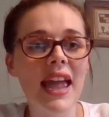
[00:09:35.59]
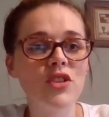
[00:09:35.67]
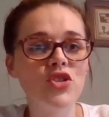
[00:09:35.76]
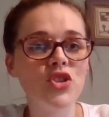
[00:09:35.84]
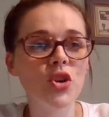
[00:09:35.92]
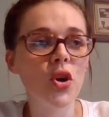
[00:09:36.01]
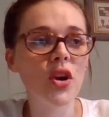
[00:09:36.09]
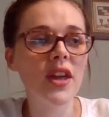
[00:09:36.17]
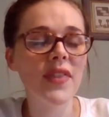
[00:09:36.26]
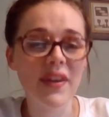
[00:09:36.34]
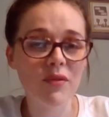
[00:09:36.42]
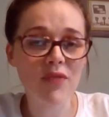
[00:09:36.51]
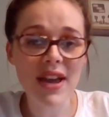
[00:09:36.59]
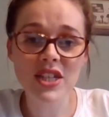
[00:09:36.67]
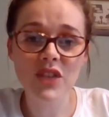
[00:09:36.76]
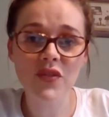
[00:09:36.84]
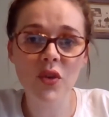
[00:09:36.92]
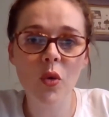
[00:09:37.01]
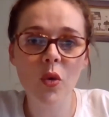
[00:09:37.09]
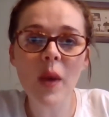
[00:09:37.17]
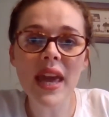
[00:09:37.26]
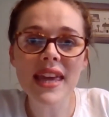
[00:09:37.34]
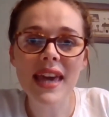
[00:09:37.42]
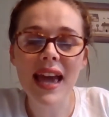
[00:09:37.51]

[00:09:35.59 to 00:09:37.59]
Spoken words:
Enjoy the rest of your week,